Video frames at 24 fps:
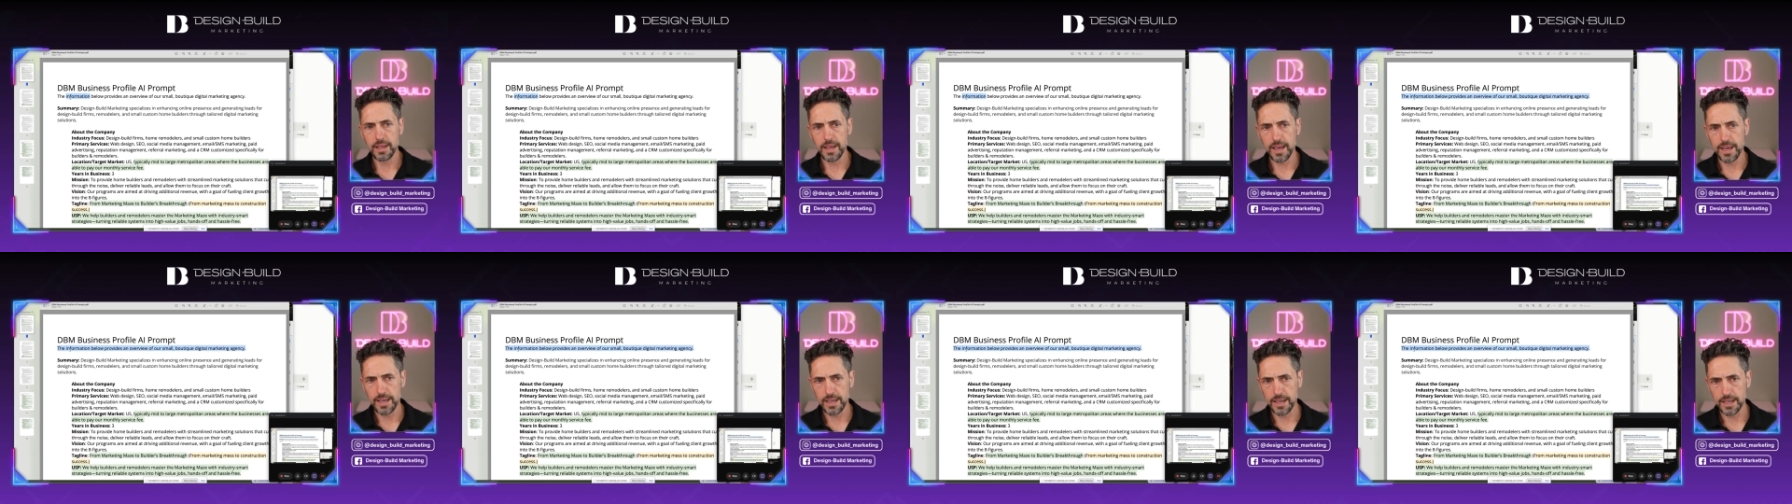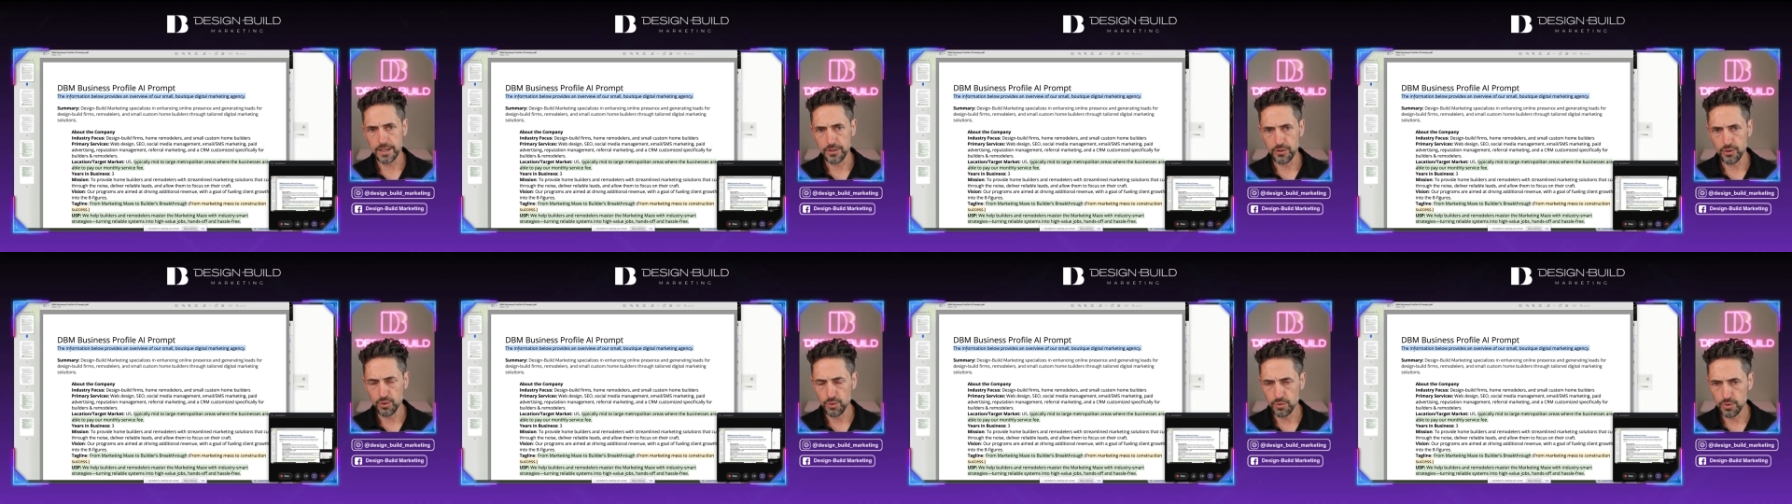
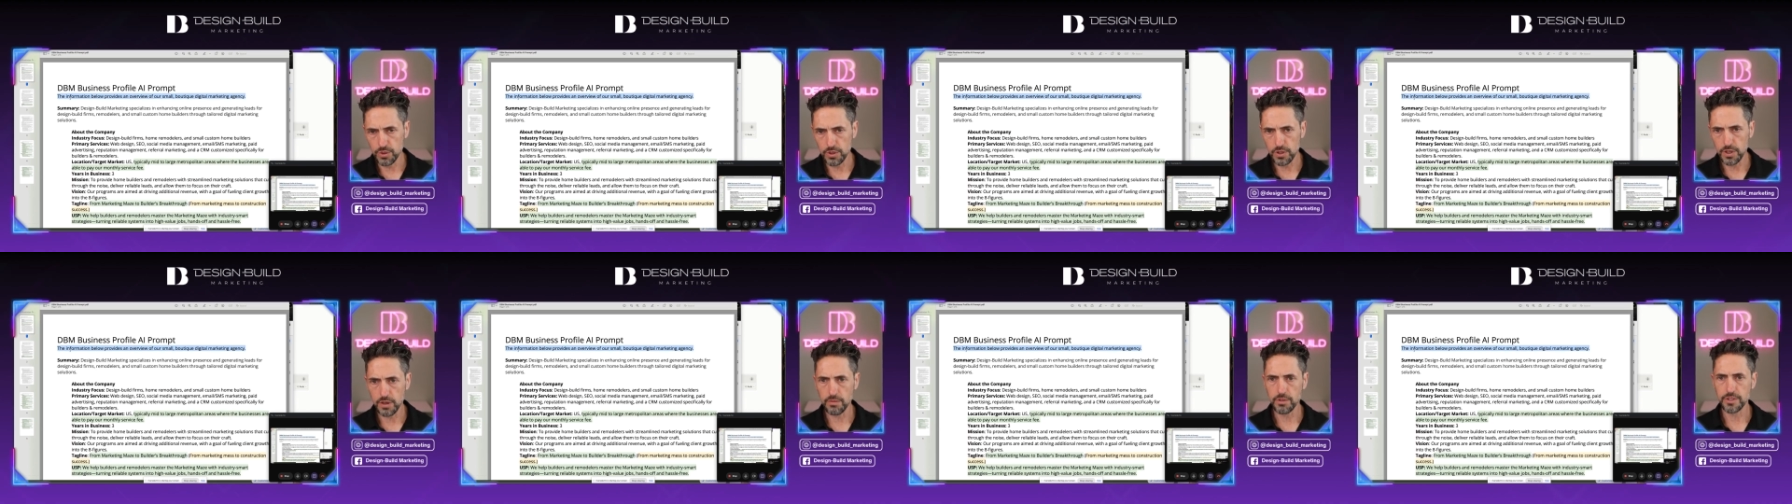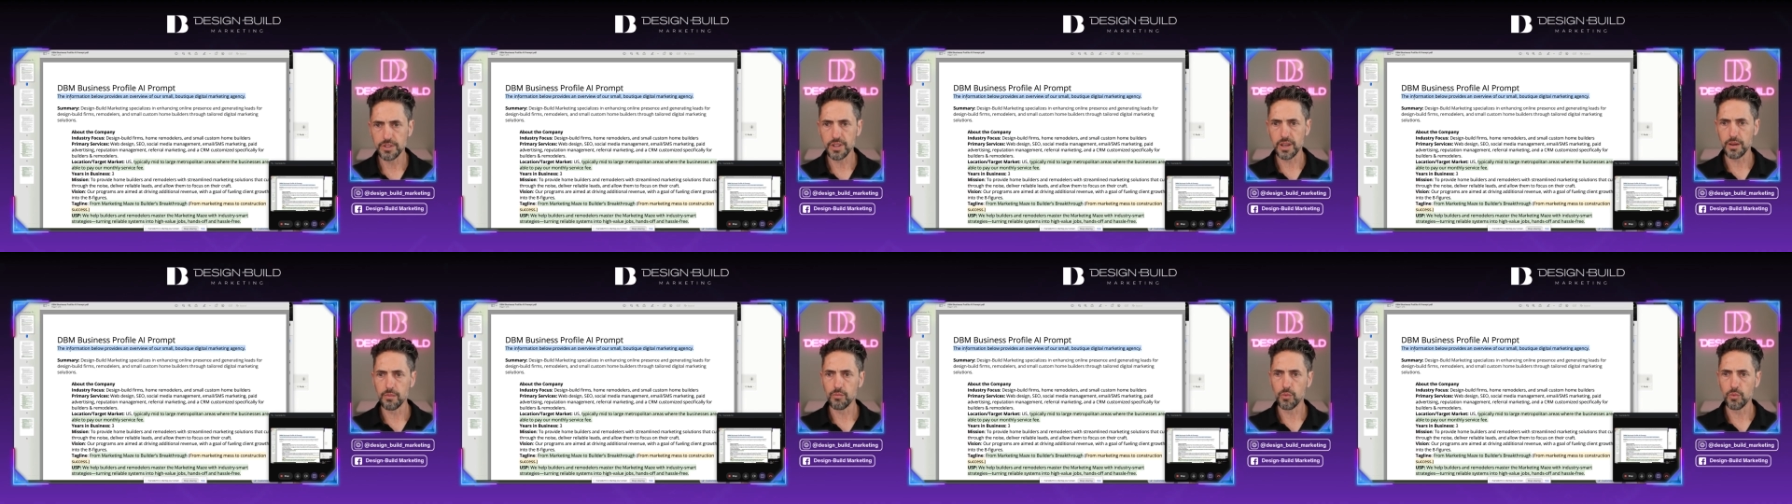AI tool every
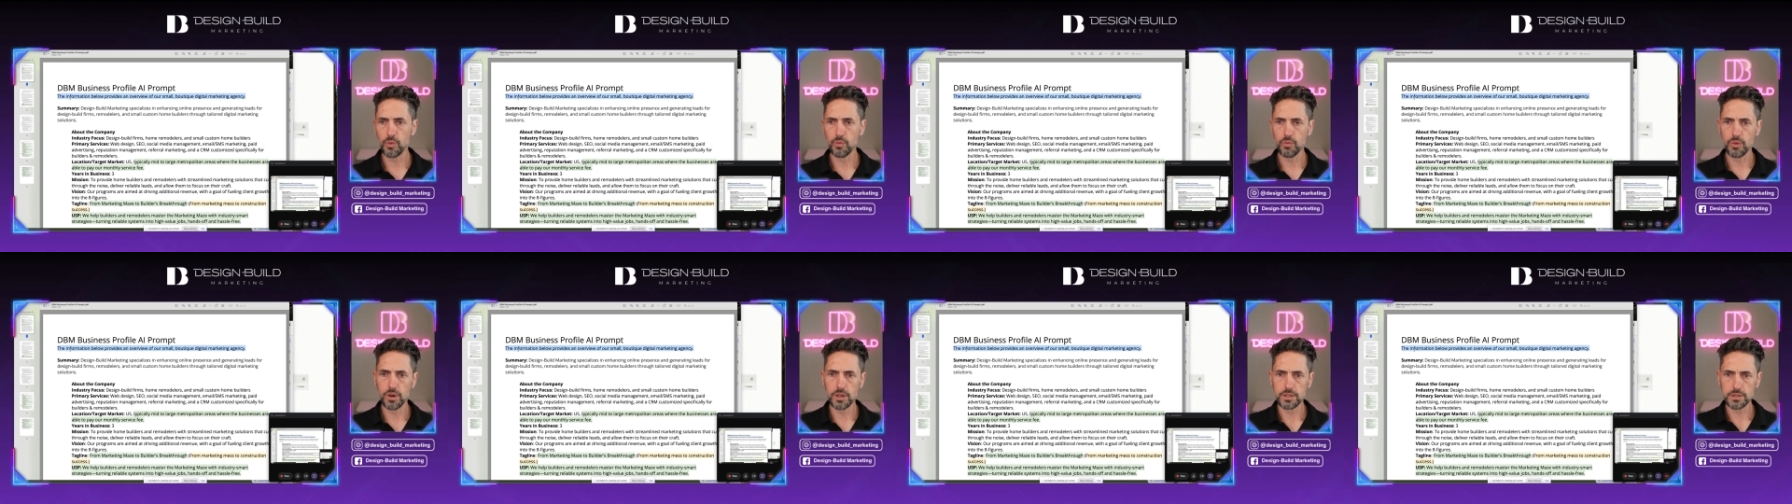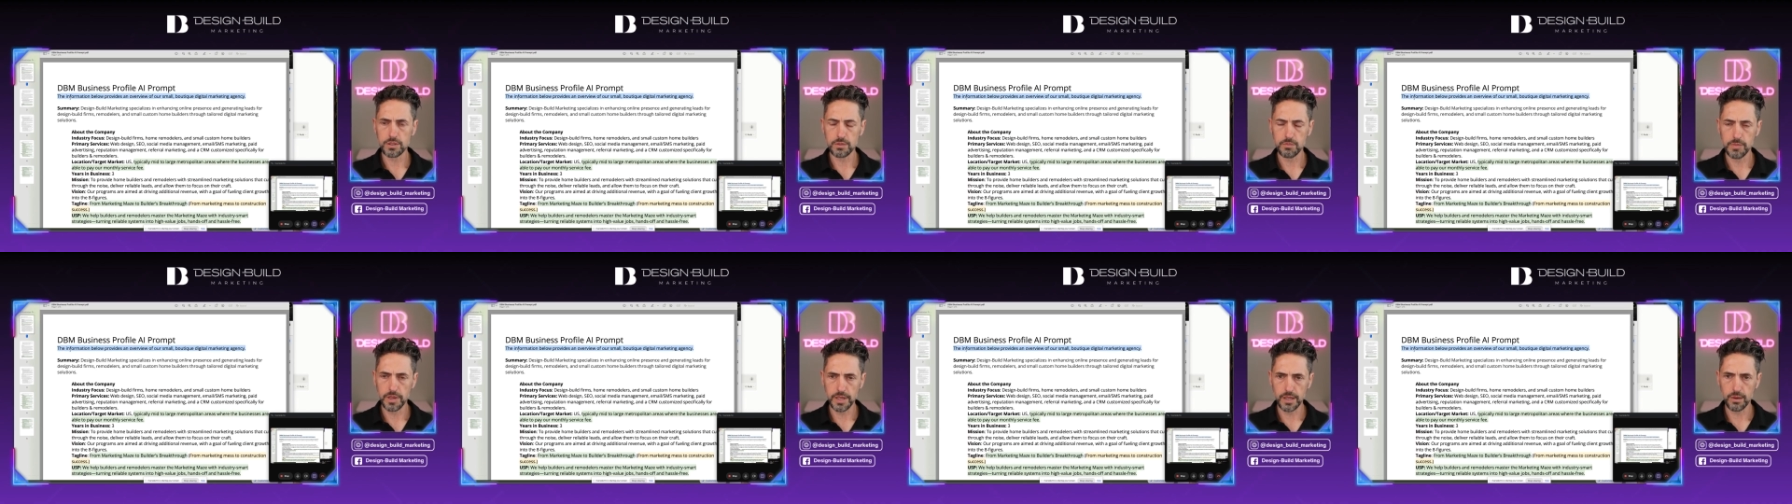time we want
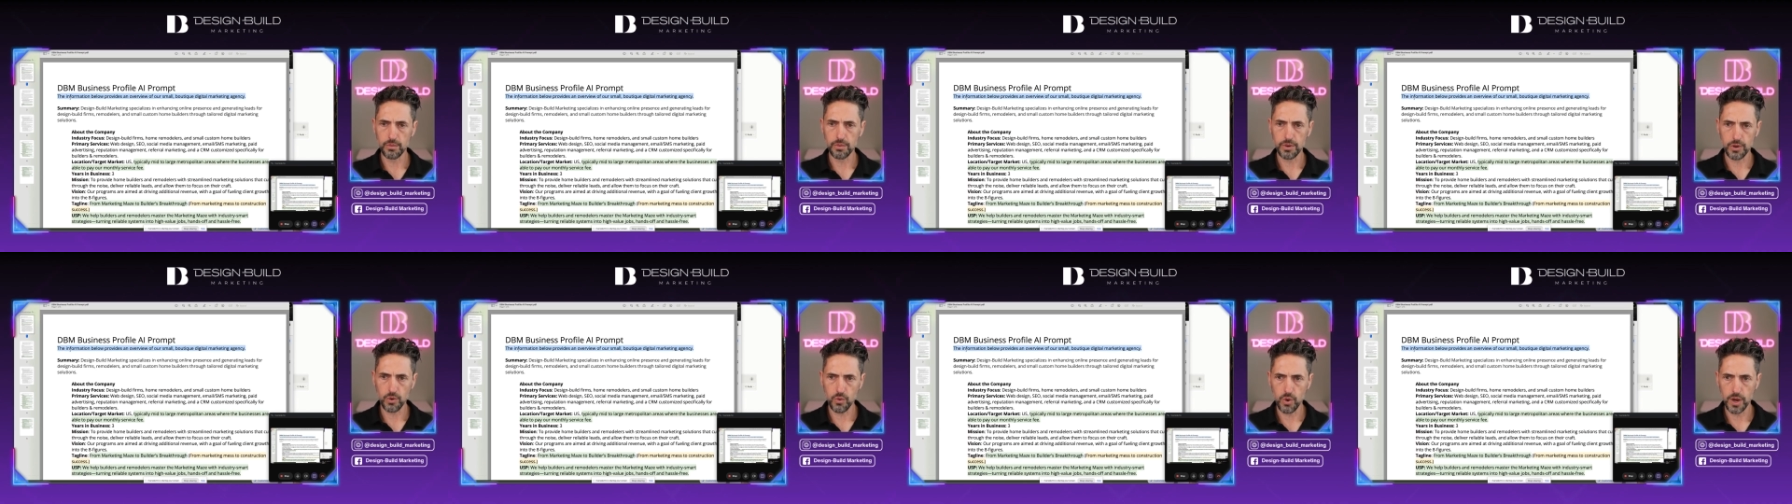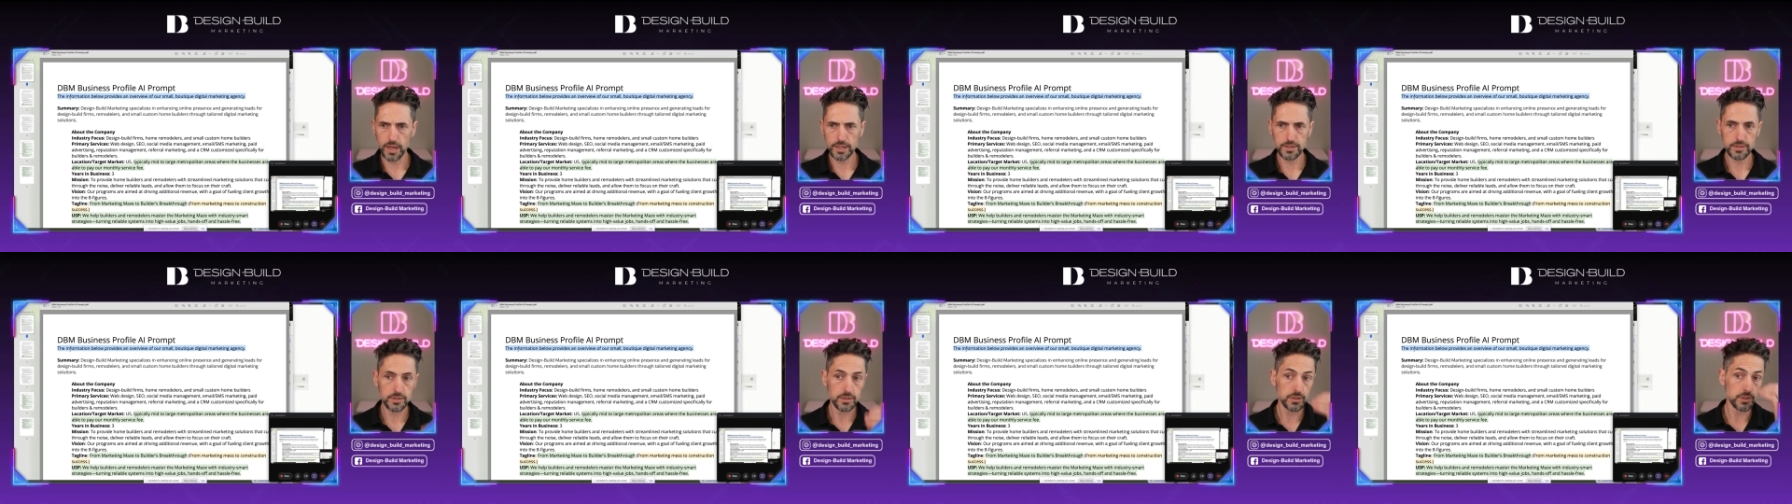to make a request.